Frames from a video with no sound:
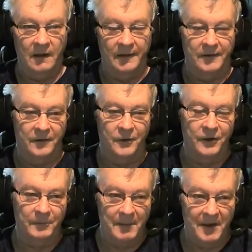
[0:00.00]
you
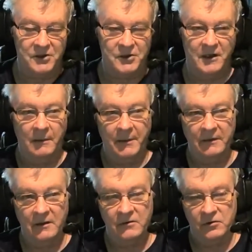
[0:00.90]
hear me mentioning
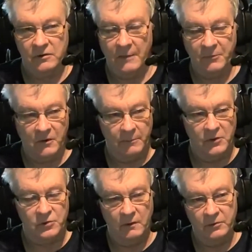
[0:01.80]
about the upcoming
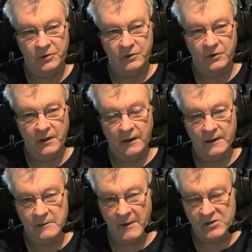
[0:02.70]
troubleshooting and
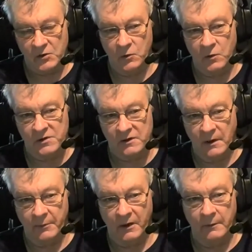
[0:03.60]
inspection course that
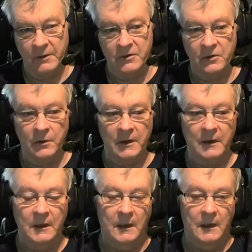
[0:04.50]
I'm going to be doing
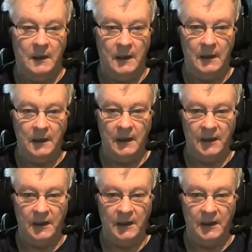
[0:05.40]
in